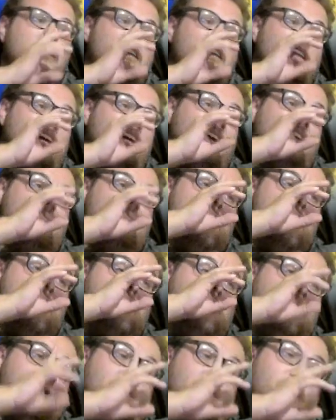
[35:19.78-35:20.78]
Like
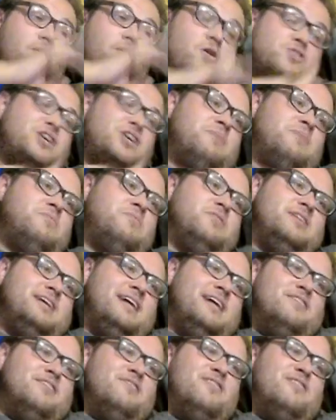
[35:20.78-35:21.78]
remember, you all trying to put
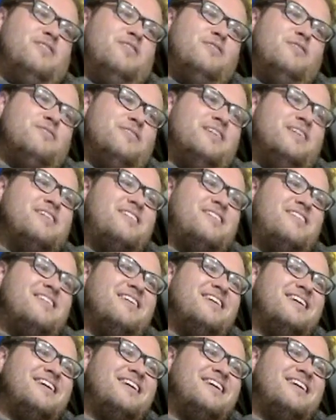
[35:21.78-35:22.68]
together an offense.